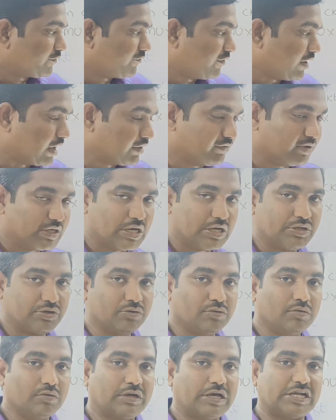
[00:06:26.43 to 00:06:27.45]
forwarded
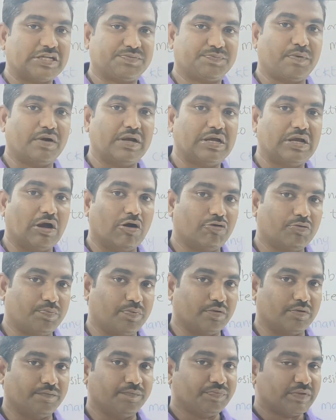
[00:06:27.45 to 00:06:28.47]
to corresponding
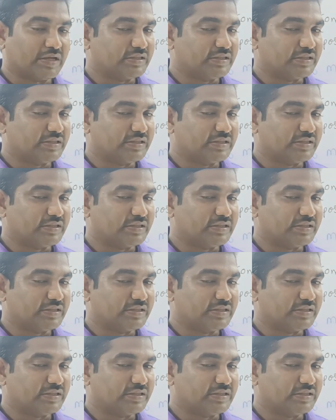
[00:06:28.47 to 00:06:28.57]
output.